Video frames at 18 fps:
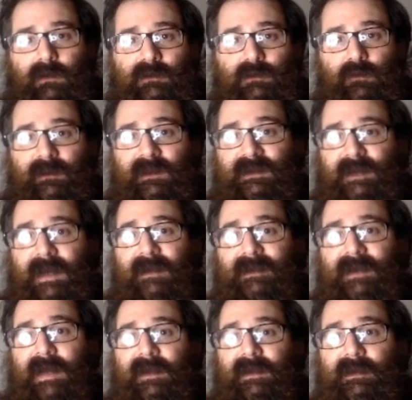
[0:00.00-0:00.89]
So this
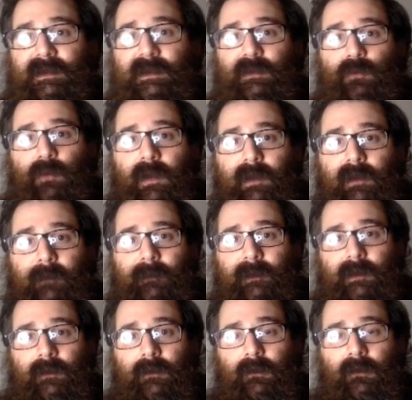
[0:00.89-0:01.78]
identity right up
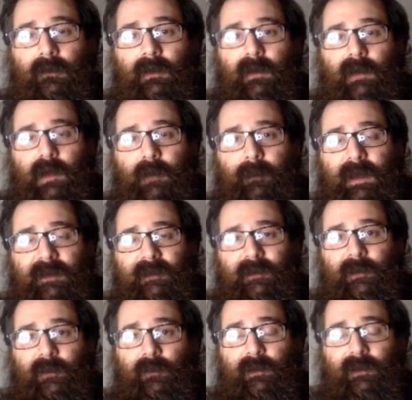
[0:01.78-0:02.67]
here, our
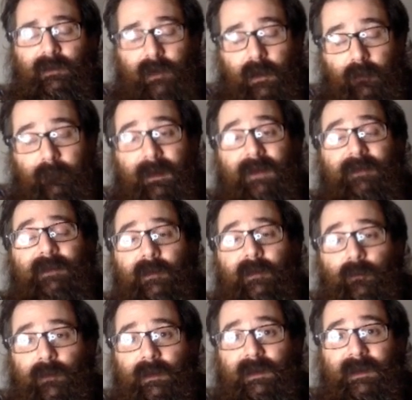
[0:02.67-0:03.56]

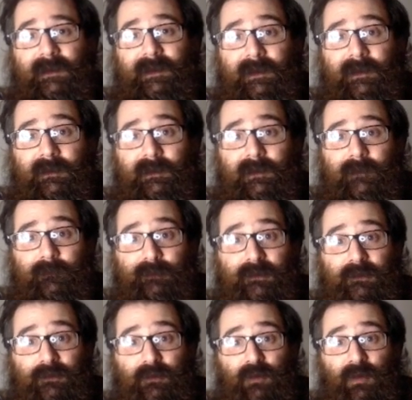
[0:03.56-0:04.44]
Pythagorean identity in
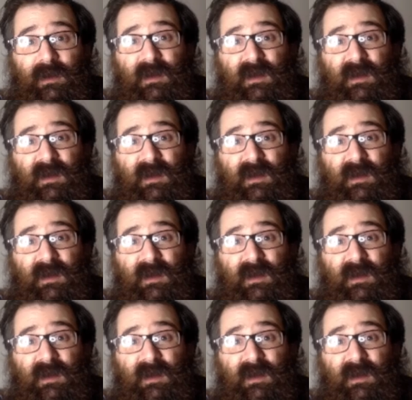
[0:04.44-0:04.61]
blue,